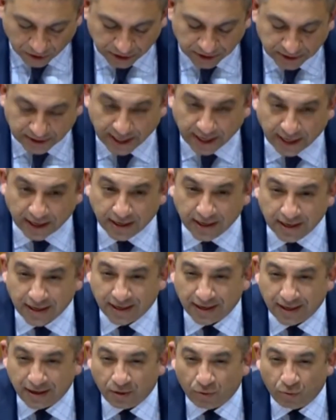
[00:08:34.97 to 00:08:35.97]
is that
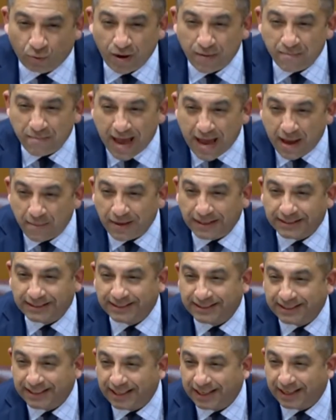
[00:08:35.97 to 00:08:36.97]
we may be
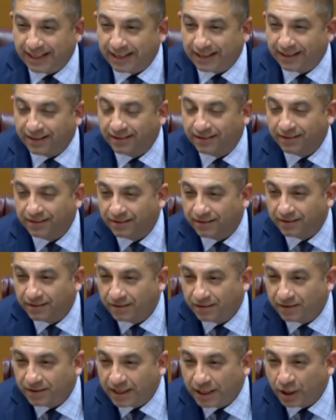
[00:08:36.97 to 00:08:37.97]
seeing
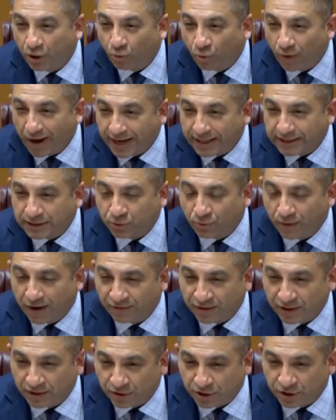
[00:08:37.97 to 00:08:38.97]
the greatest
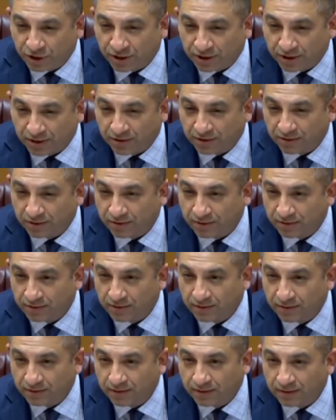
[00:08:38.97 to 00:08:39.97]
revolution
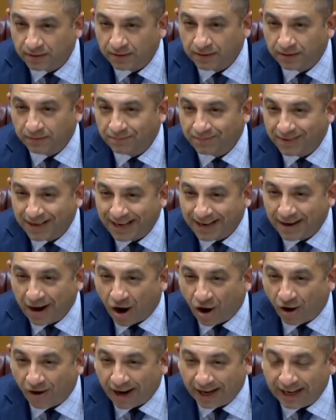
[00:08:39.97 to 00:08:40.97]
in
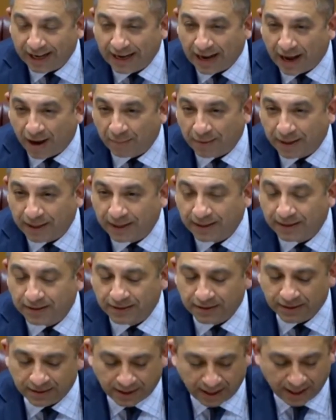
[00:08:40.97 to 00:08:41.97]
our economic
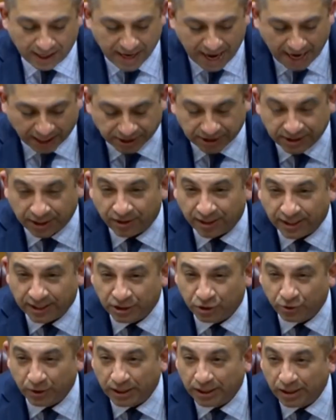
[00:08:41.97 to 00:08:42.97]
and national security
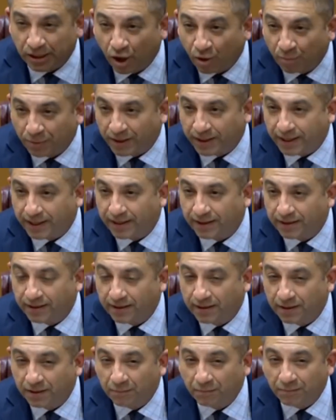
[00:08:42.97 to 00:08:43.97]
history globally,
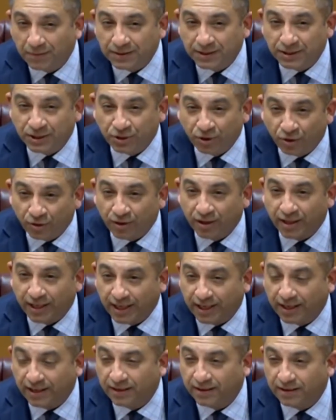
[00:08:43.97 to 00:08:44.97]

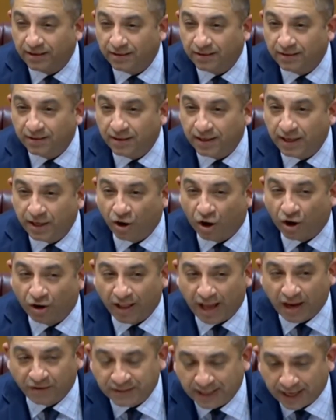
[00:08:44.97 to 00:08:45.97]
certainly in our
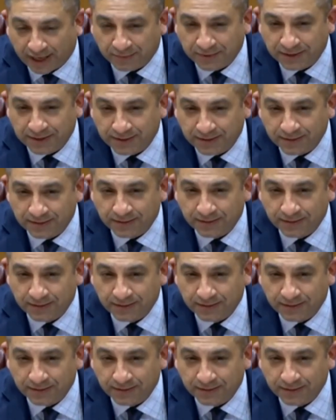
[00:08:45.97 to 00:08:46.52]
lifetimes.